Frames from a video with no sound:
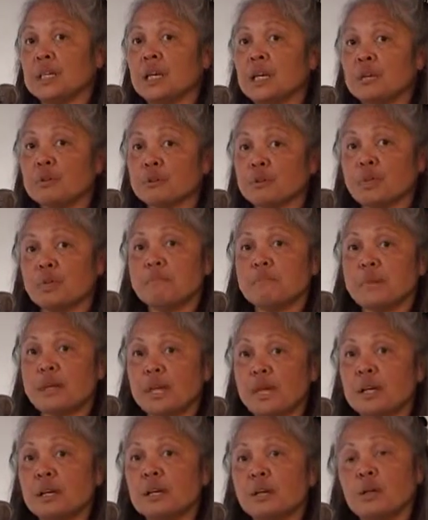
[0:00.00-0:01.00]
either the
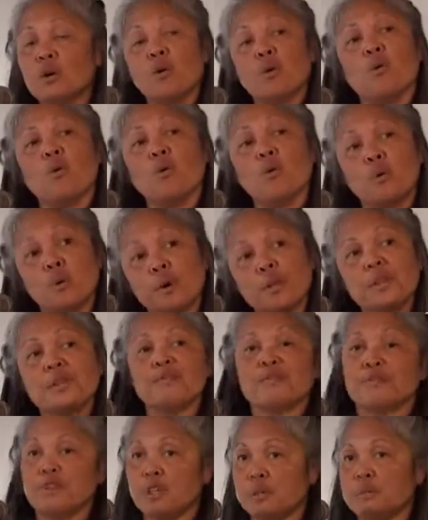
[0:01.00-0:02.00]
male or the
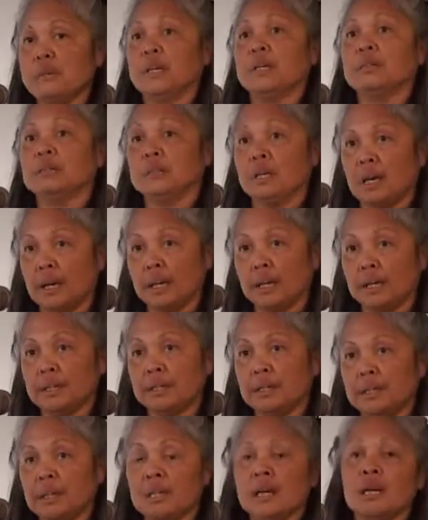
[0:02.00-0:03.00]
female line